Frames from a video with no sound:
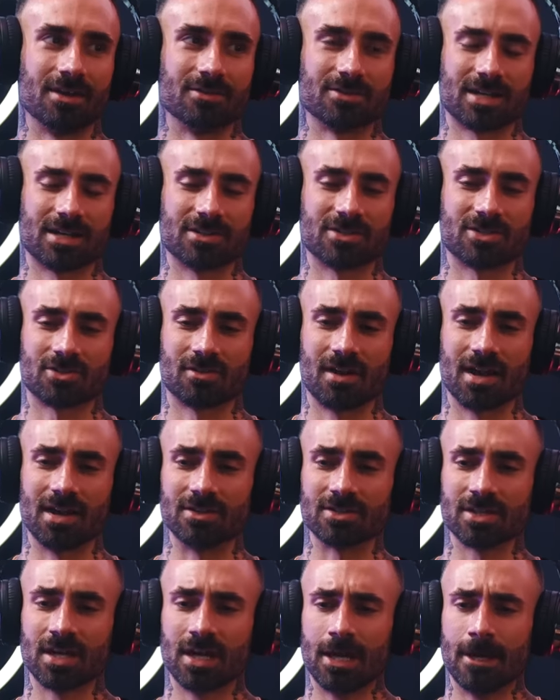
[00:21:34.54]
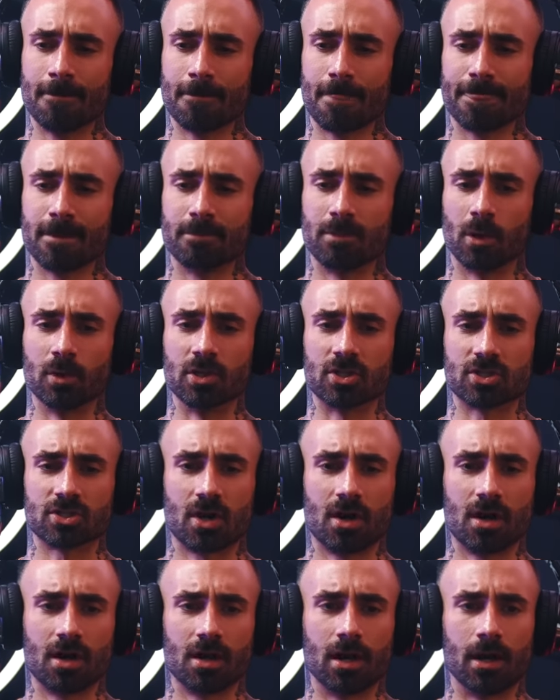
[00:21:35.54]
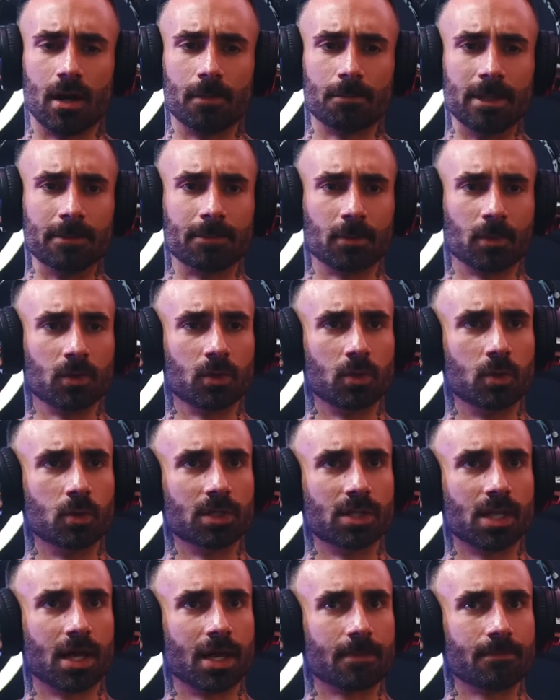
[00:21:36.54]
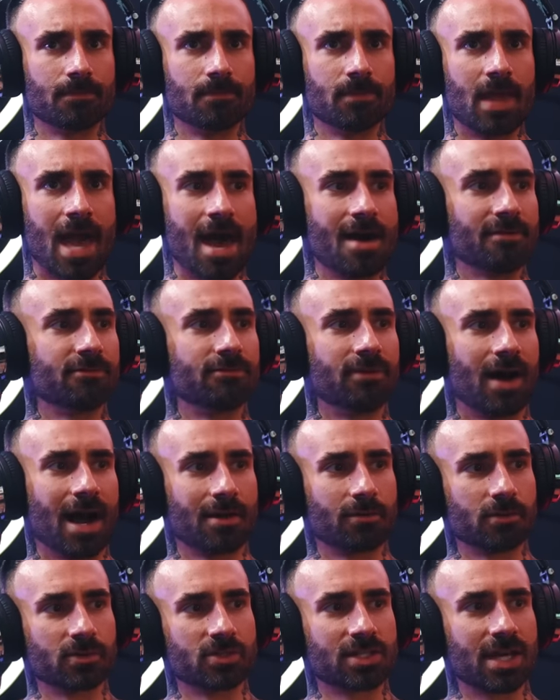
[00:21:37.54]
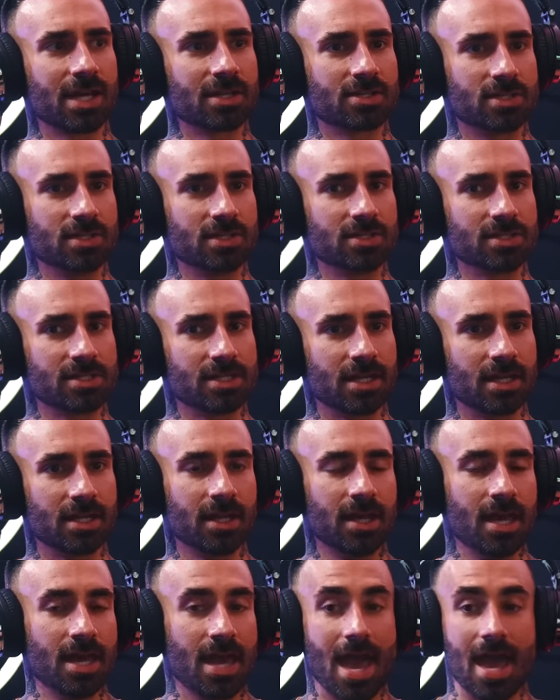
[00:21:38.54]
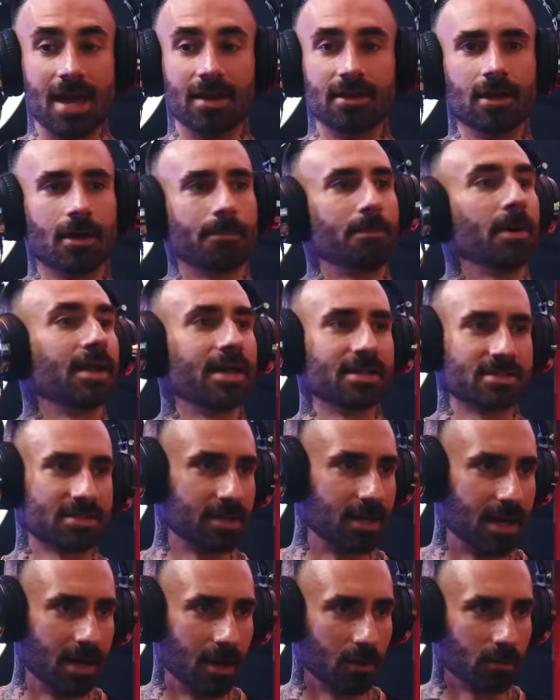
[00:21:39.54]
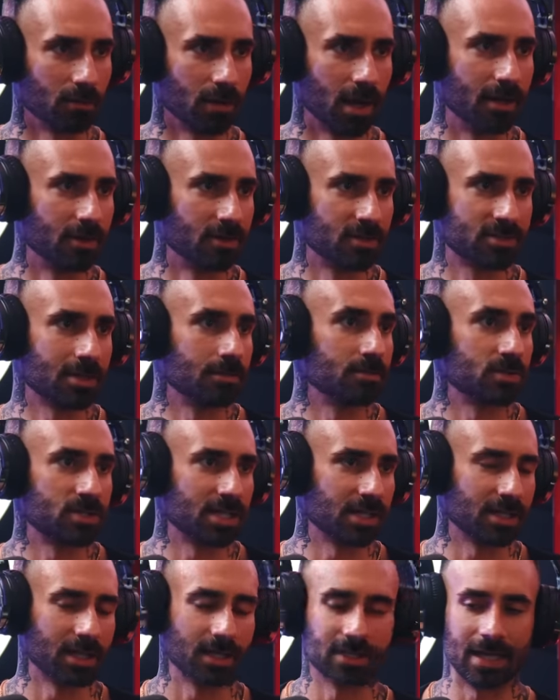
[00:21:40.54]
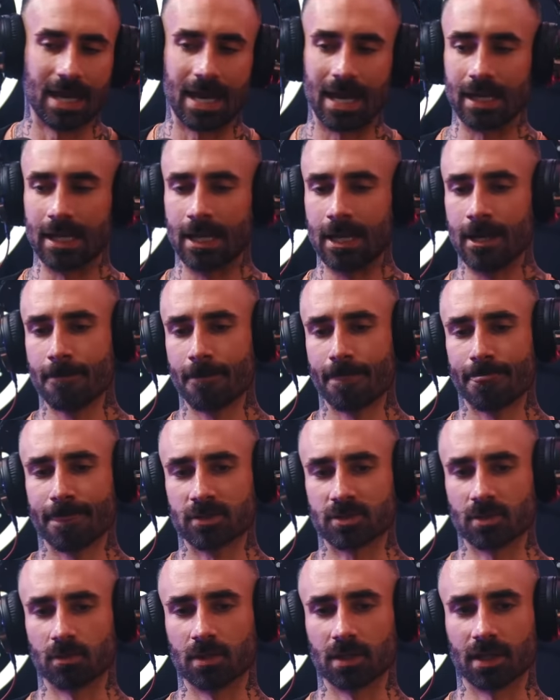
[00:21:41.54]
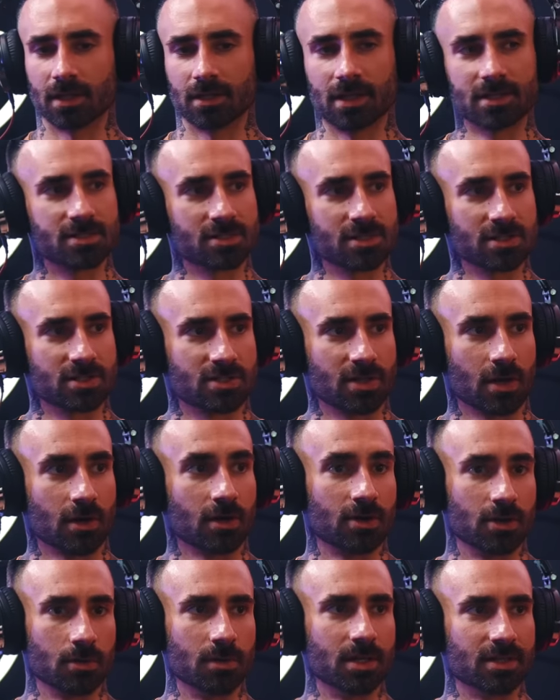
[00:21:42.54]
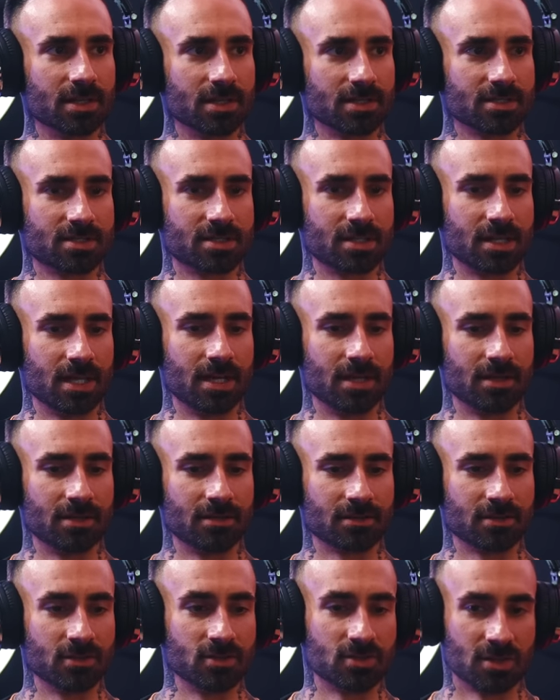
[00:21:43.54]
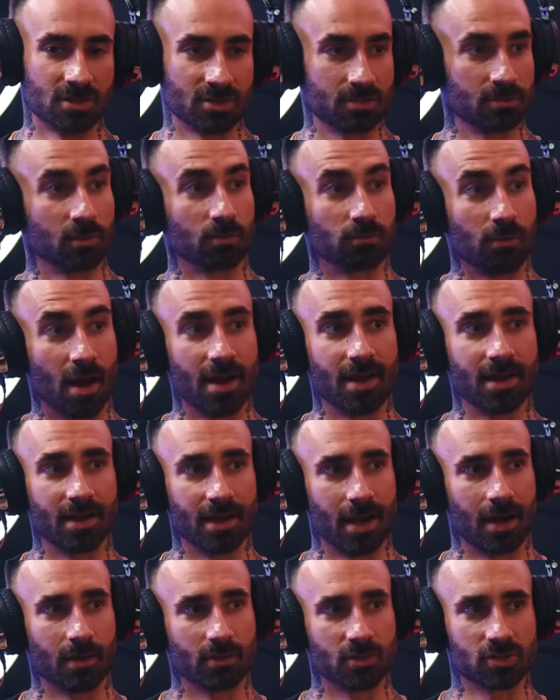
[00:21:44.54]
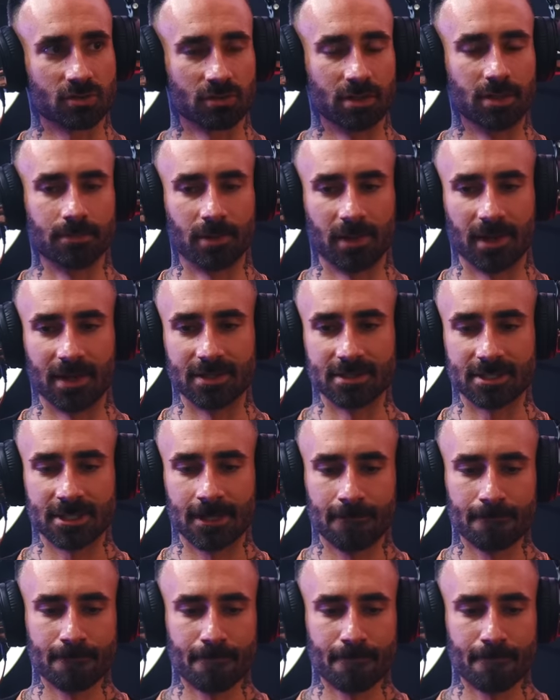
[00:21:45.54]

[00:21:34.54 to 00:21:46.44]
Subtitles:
It was kind of strange, but we saw people who would like have viral sketches and then end up on SNL. Right. Or some shit like that. So we're like, let's just start doing this in conjunction with writing our screenplays.